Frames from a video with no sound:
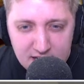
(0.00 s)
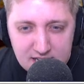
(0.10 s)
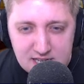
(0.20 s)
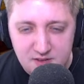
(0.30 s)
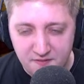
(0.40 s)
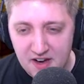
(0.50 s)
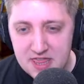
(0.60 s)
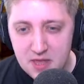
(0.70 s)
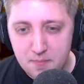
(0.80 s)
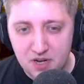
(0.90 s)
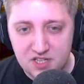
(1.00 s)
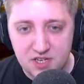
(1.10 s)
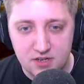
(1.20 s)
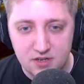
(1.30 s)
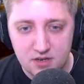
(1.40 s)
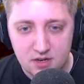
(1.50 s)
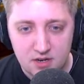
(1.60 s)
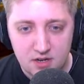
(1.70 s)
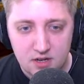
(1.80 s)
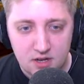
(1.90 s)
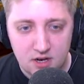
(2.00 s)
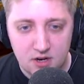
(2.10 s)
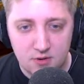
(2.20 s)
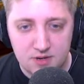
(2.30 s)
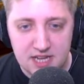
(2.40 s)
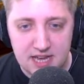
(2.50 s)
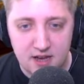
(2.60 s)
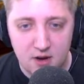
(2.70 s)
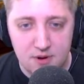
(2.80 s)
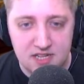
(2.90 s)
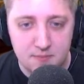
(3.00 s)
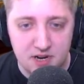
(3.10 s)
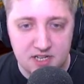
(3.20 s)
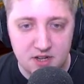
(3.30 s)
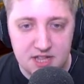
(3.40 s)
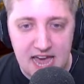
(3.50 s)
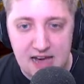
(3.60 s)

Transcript: It says, find the button. Oh, dear. Oh, where's the button? Is it on the